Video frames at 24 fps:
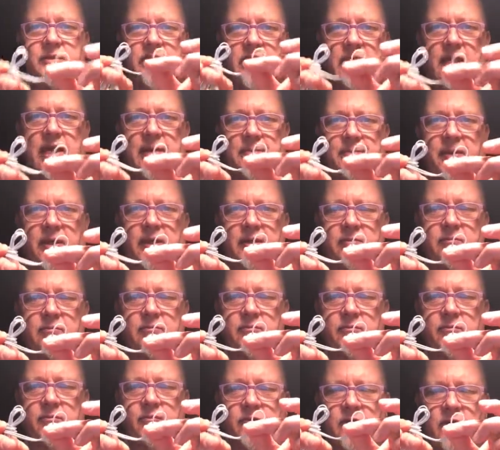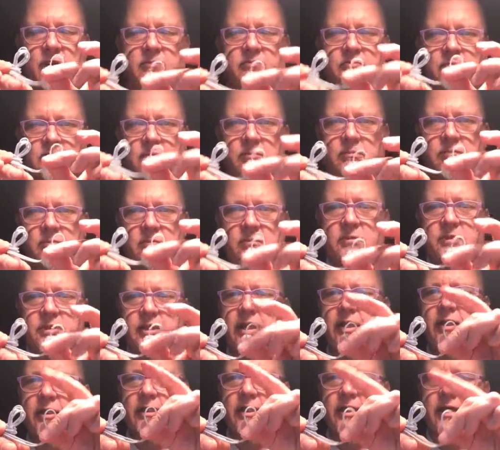to keep it from
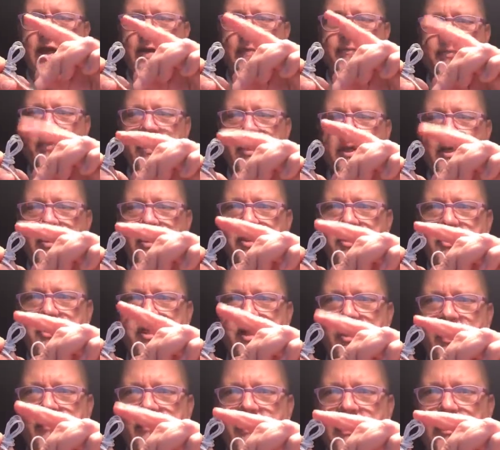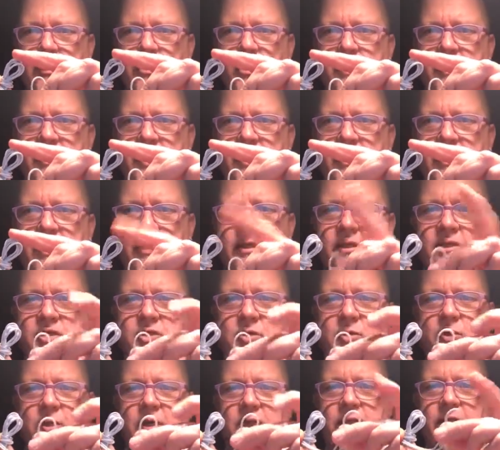tangling up, you see I have the loop end on
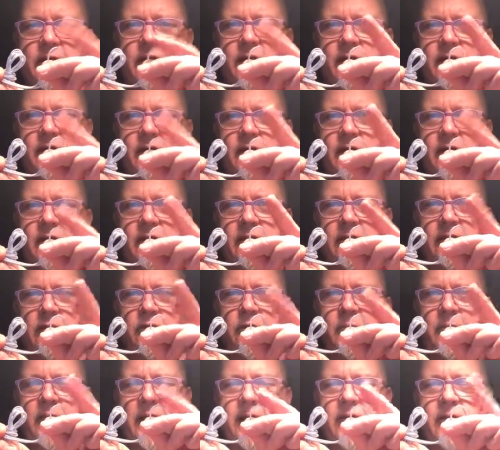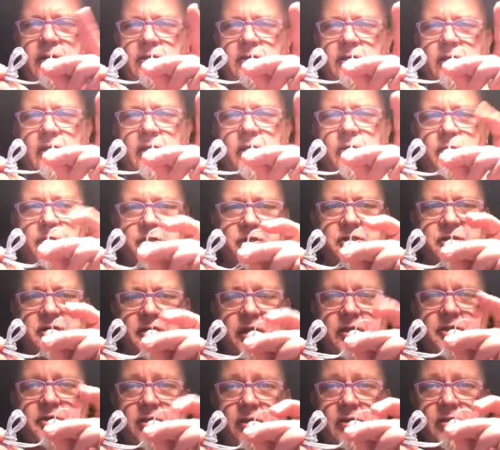this coil here and the loop end, which
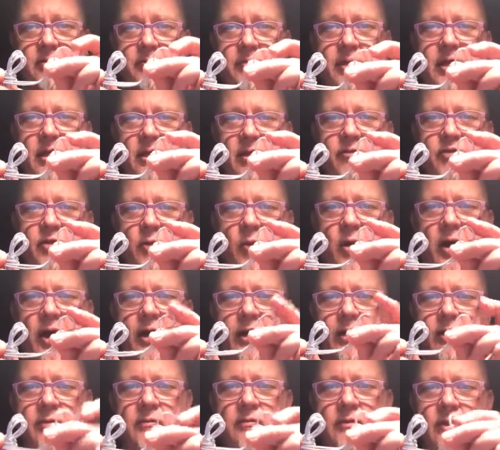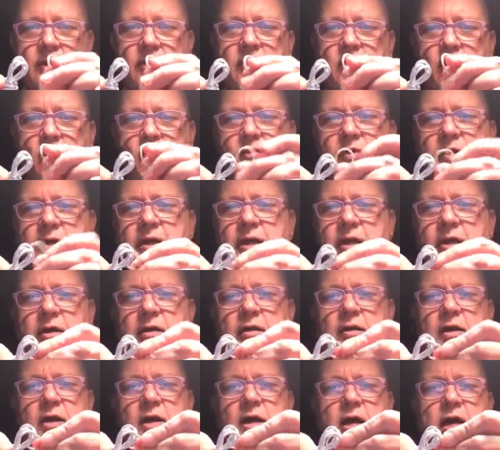is actually the middle of the wire over
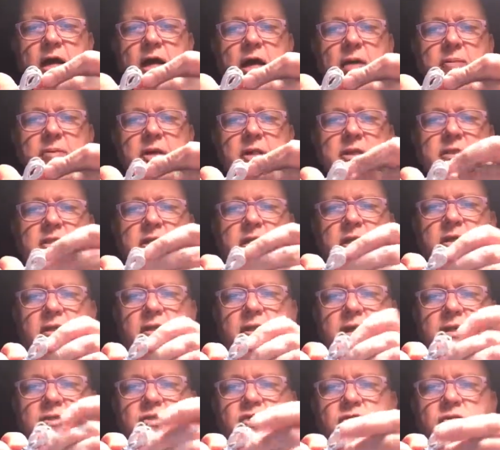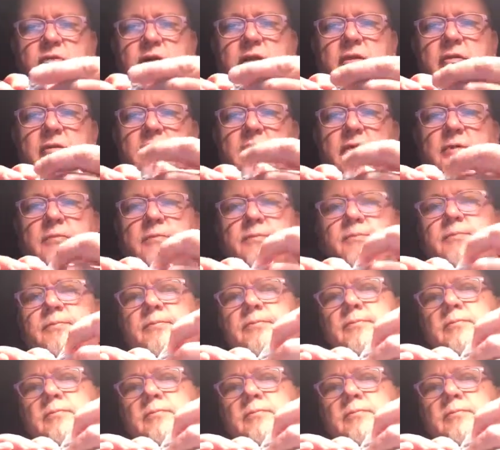here. I'm going to tuck that straight through,